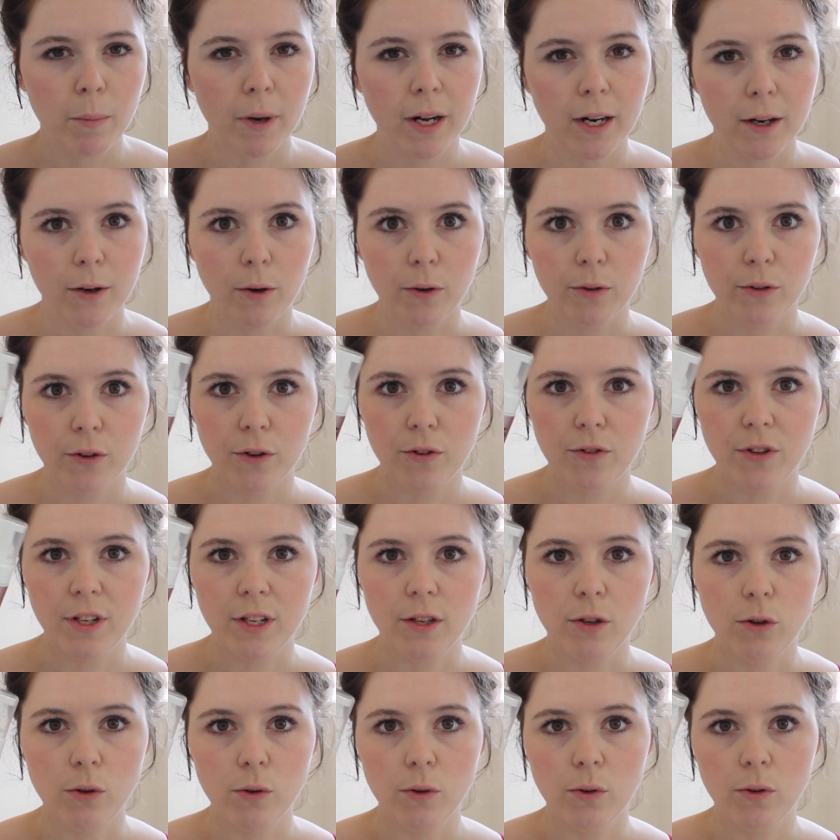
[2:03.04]
but I also
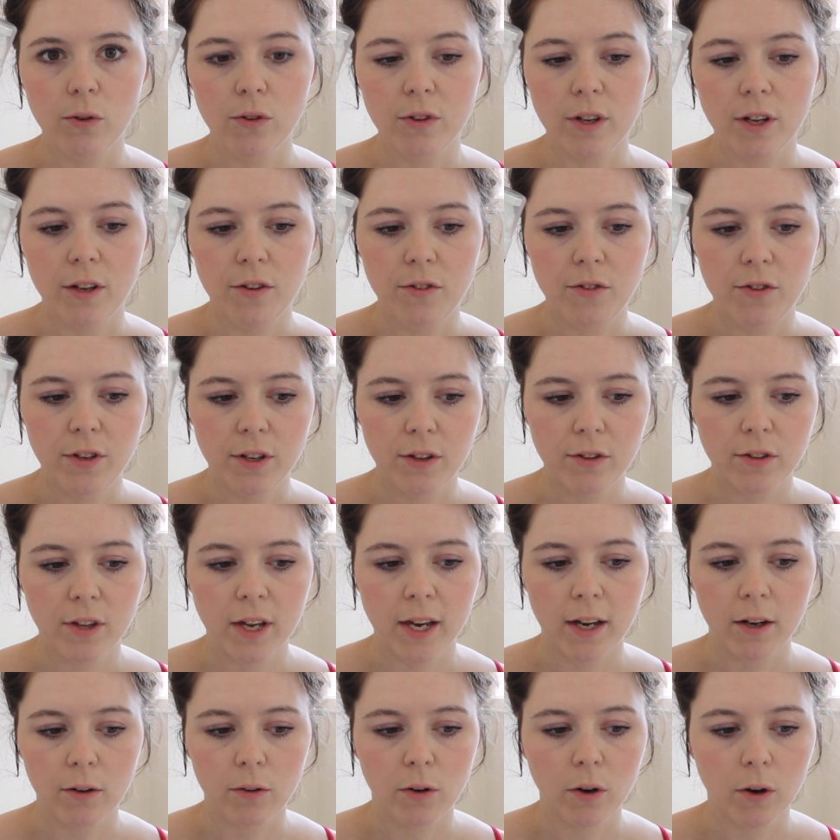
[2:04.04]
did use a
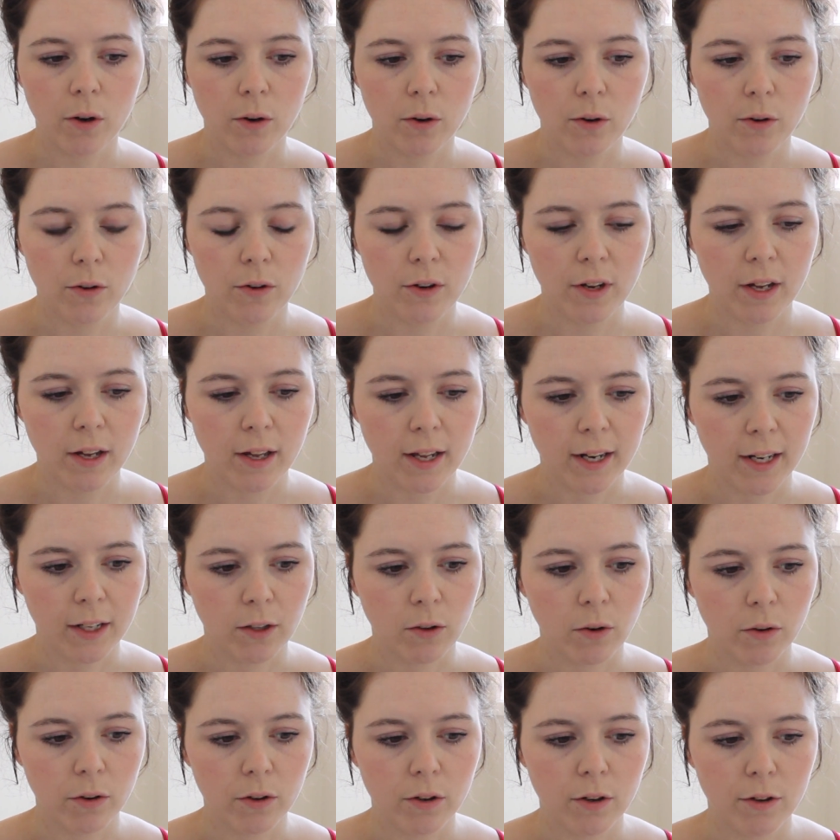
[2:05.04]
discount code and I
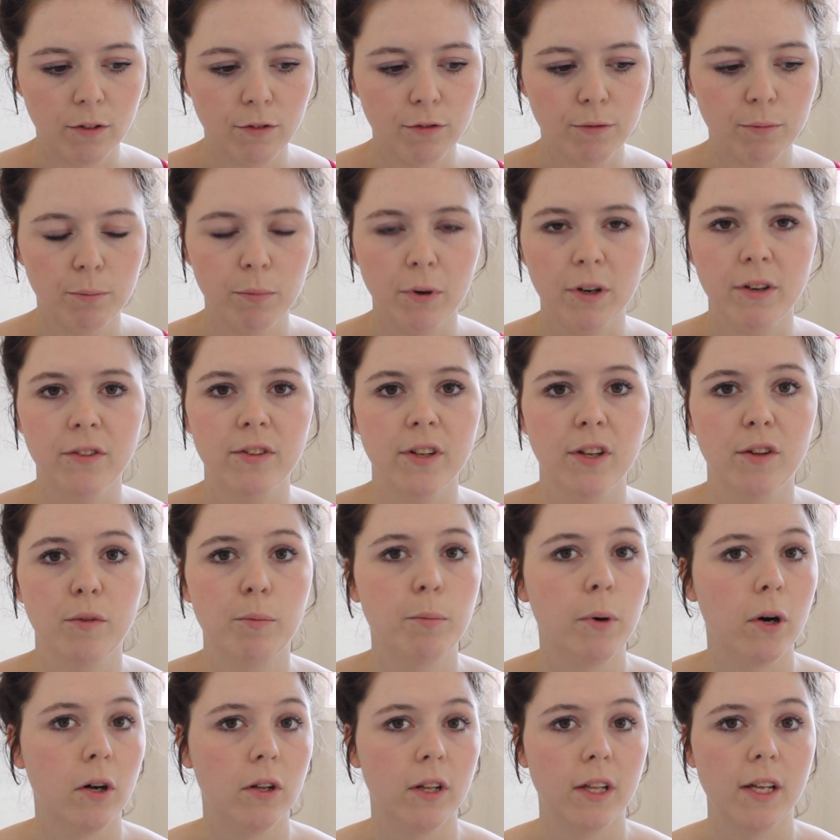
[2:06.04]
got it off Princess
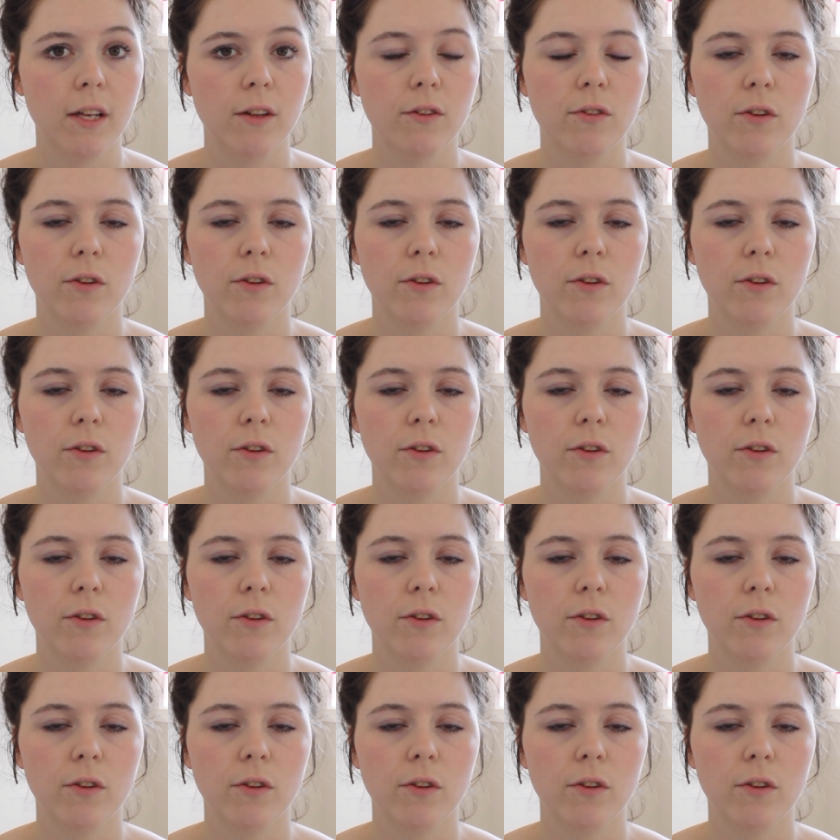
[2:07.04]
Polly,